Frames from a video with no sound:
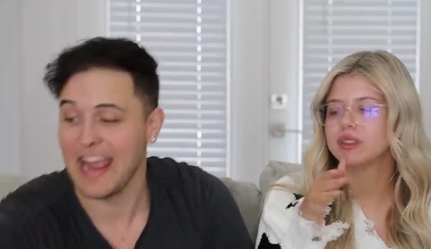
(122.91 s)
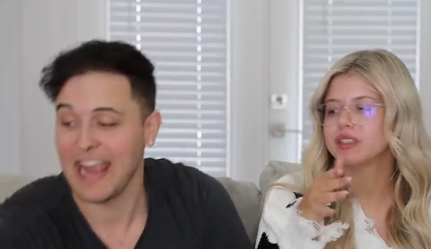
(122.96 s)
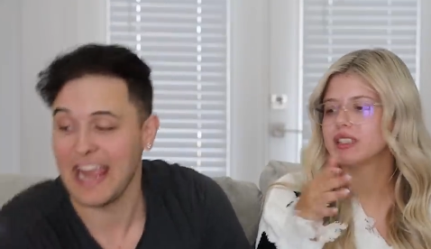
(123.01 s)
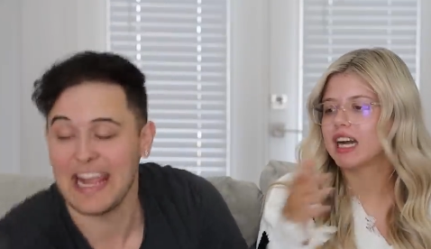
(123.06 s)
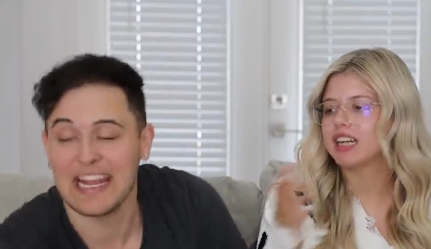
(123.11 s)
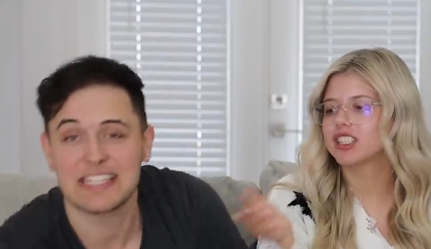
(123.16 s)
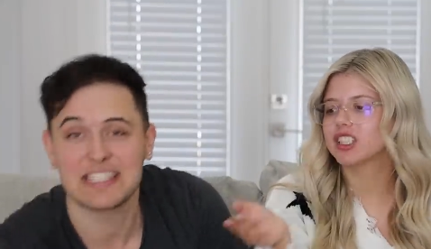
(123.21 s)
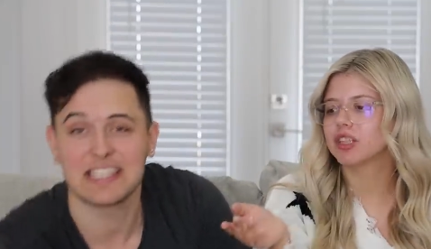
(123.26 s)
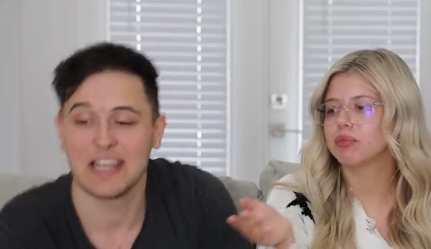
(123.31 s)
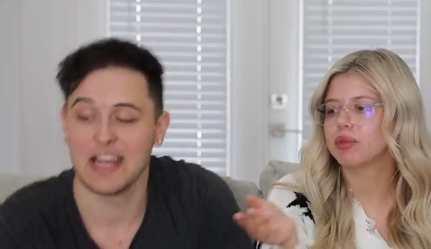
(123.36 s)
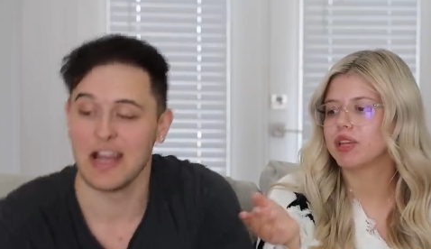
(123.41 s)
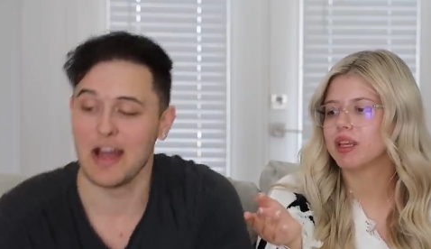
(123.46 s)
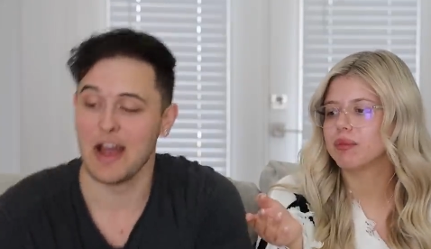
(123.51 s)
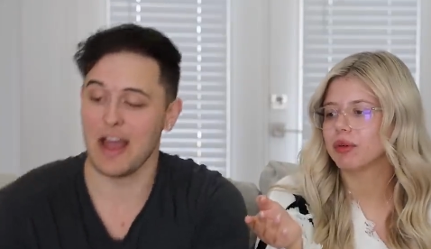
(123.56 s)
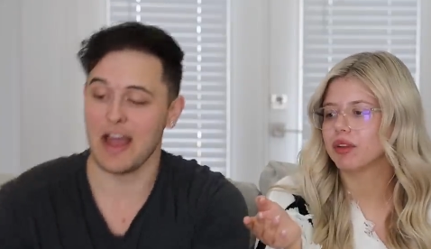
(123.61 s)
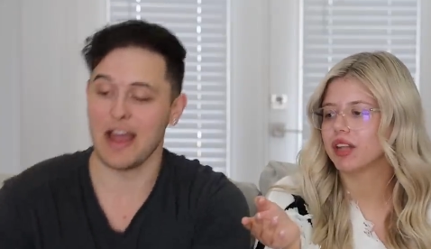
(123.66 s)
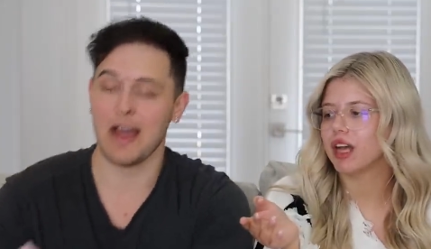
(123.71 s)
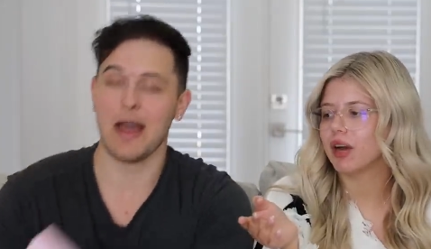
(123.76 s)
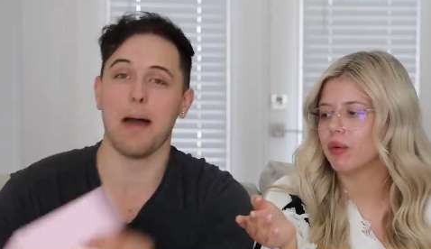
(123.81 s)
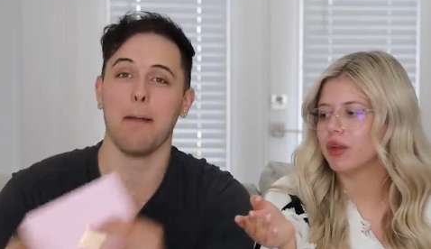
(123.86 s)
Speaker 1: Besides the
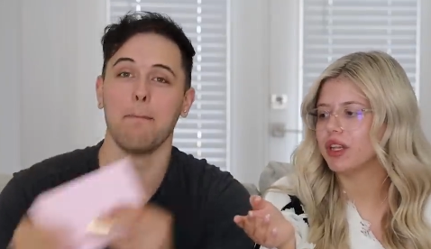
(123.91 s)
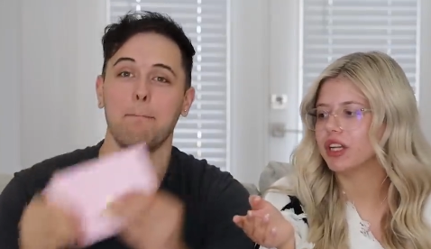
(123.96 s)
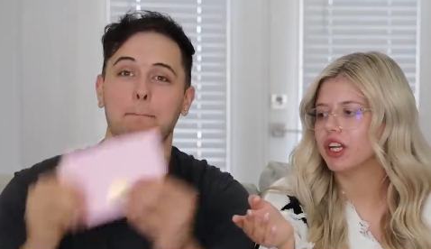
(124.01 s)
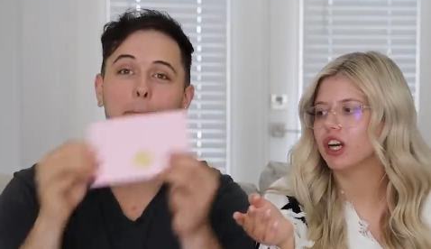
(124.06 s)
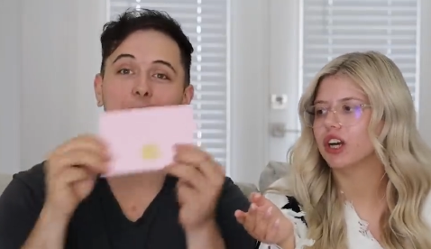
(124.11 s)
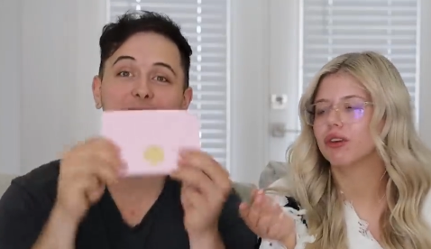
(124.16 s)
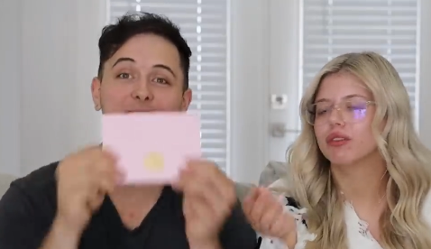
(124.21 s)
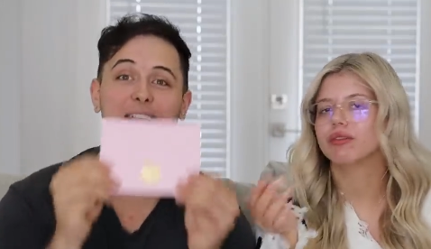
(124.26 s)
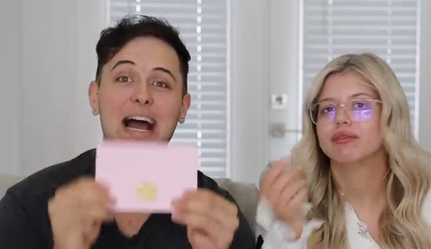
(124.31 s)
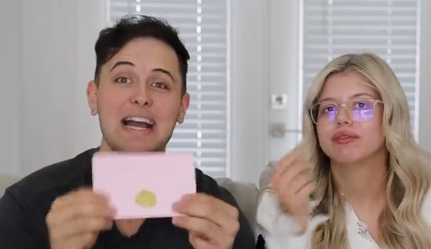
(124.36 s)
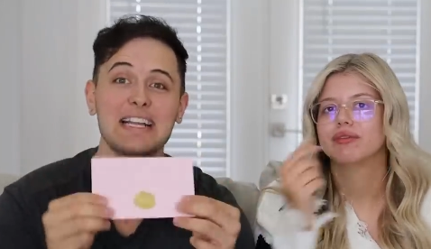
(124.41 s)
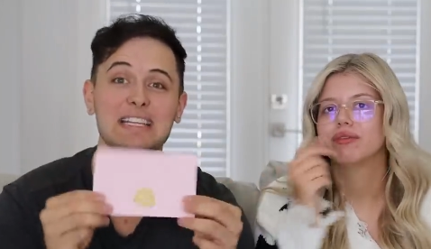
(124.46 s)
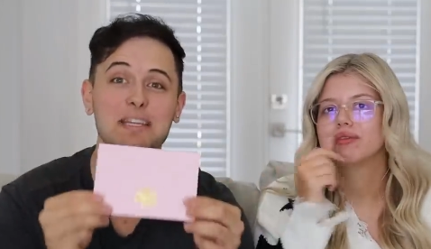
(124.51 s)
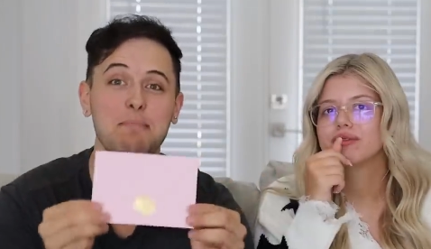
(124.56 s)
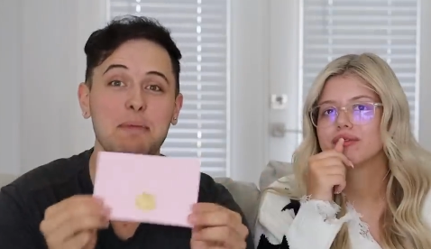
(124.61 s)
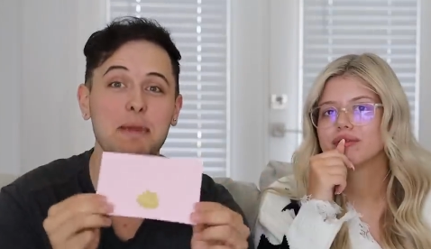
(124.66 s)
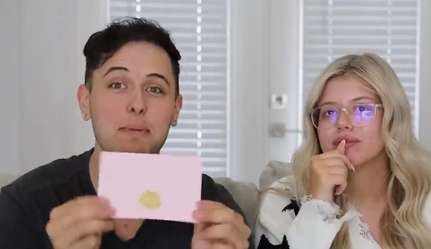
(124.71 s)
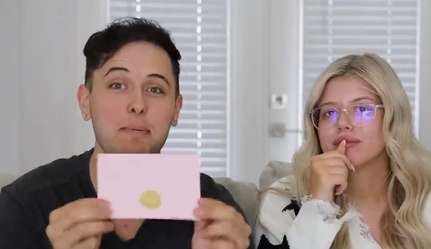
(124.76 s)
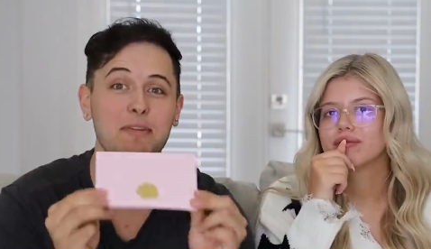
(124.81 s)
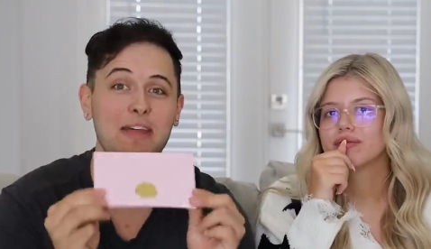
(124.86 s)
people that we know.
Speaker 2: Besides
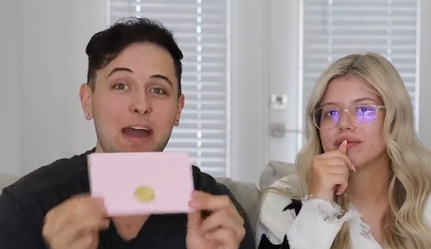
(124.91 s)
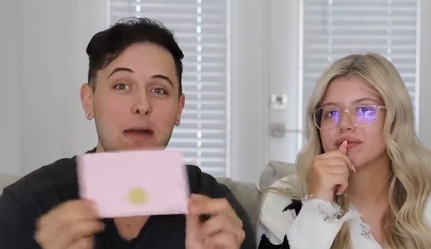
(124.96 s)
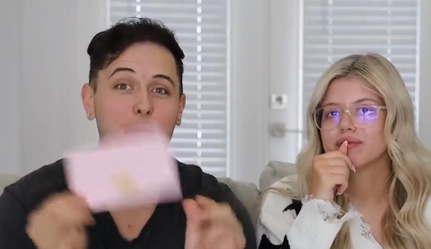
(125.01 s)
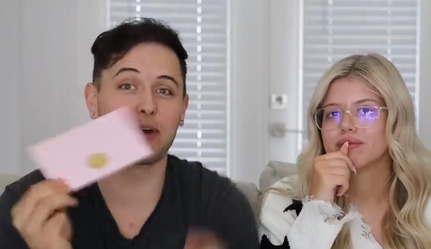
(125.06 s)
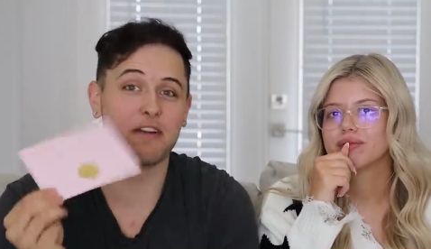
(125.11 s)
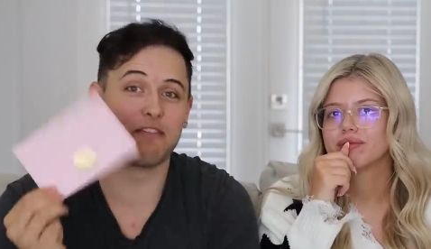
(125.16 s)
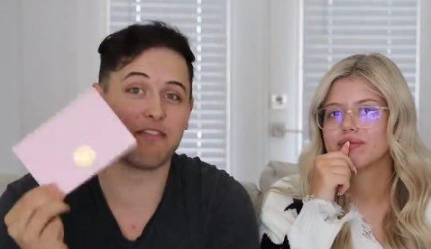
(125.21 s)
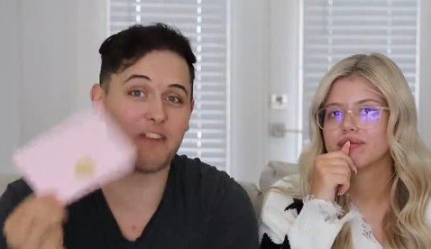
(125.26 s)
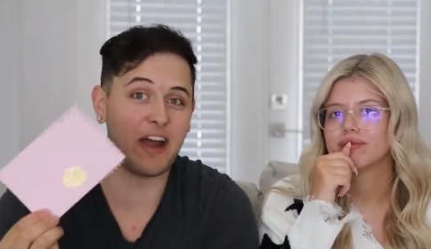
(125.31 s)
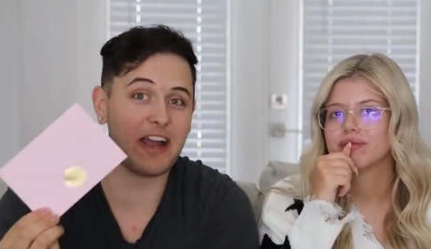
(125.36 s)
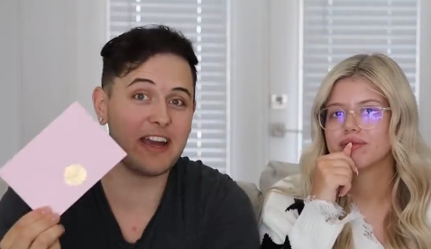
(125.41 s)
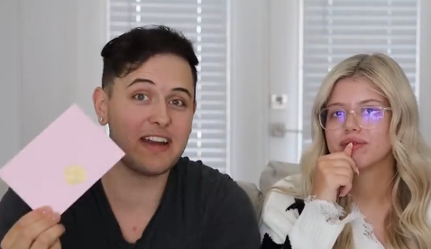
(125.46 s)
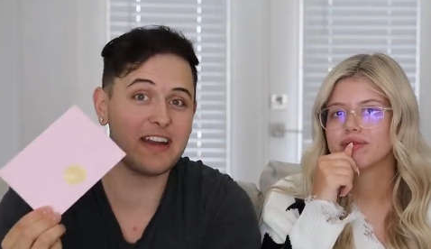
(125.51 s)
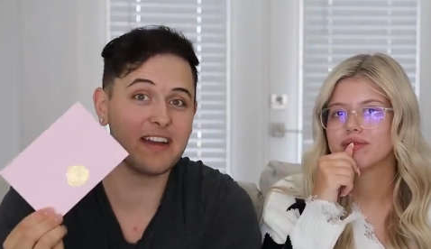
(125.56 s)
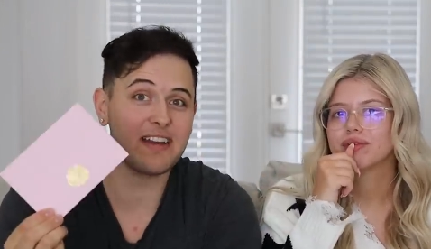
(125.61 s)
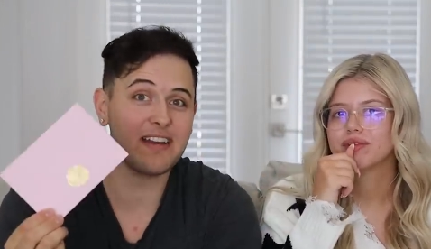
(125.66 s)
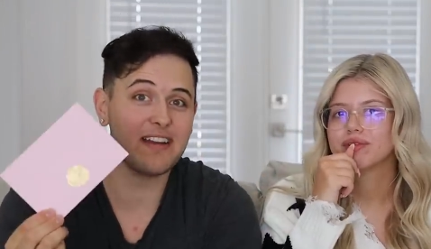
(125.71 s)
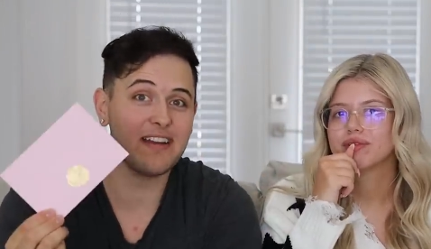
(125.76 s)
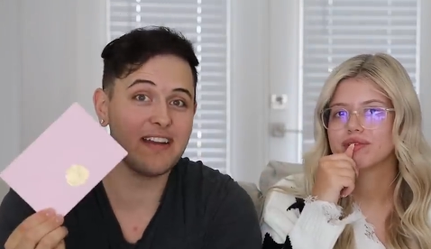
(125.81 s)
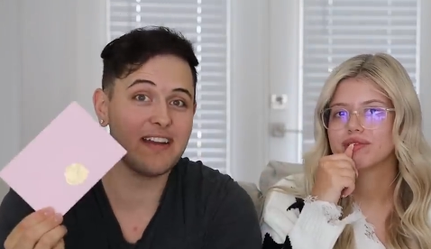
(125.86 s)
the people that we're
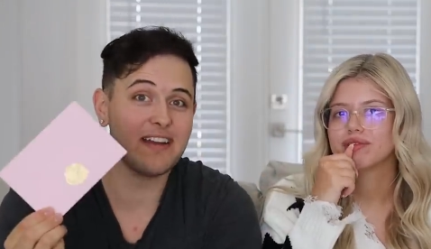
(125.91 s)
inviting,